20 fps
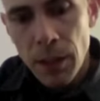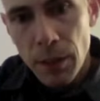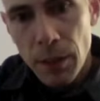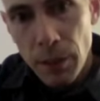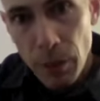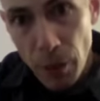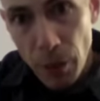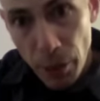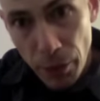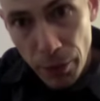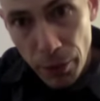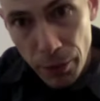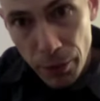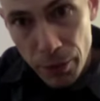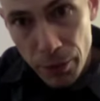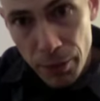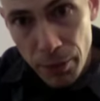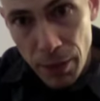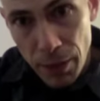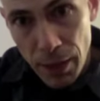The 3rd
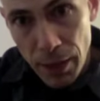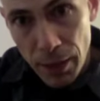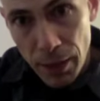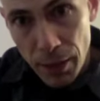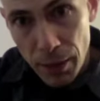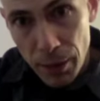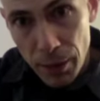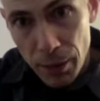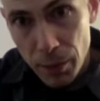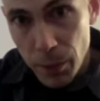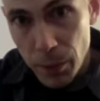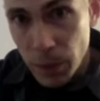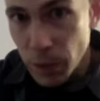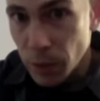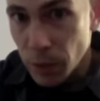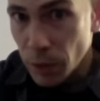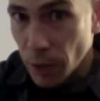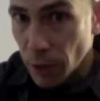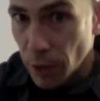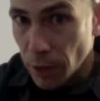fret, though, when you
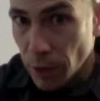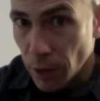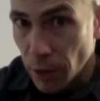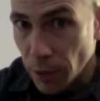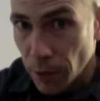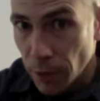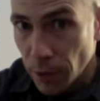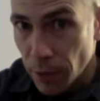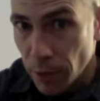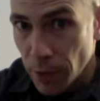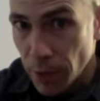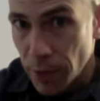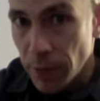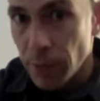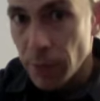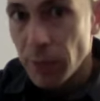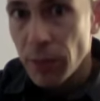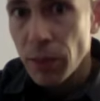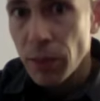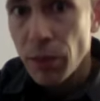start on the 3rd fret, the
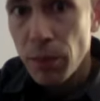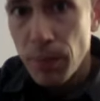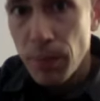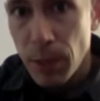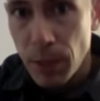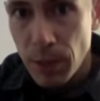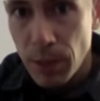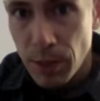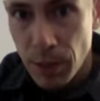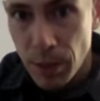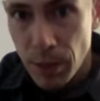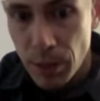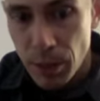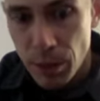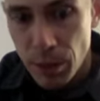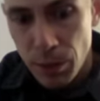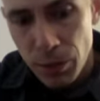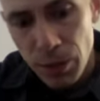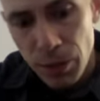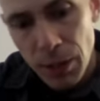system
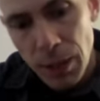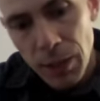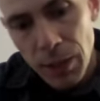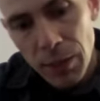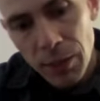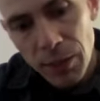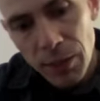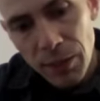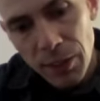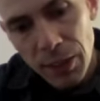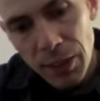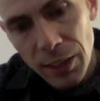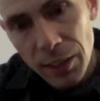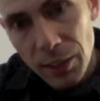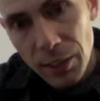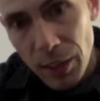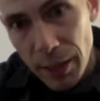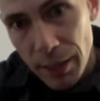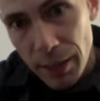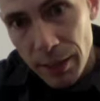continues. C is
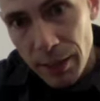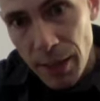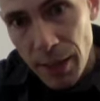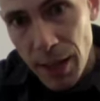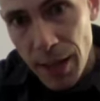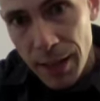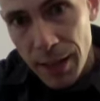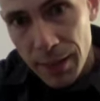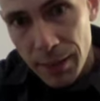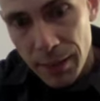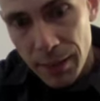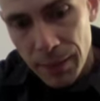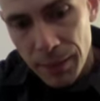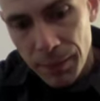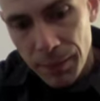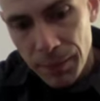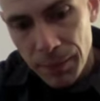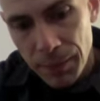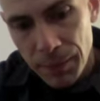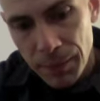on a dot.
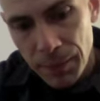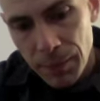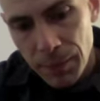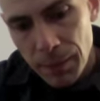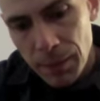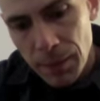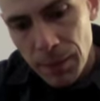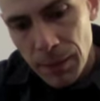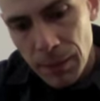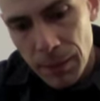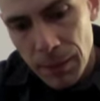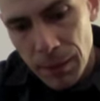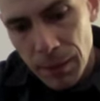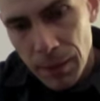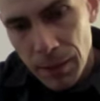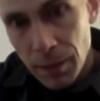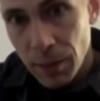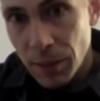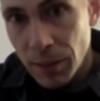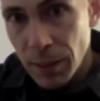
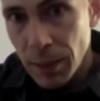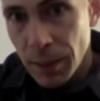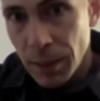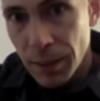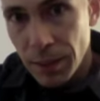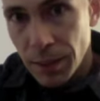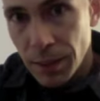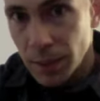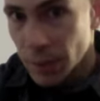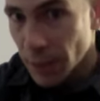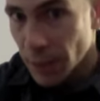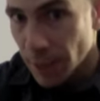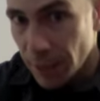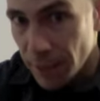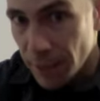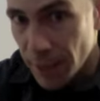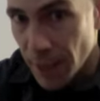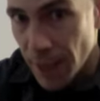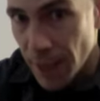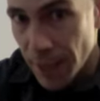D is on a
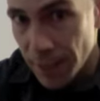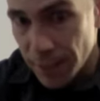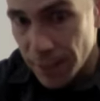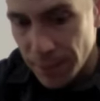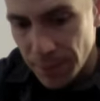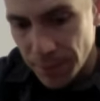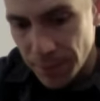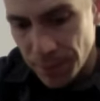dot.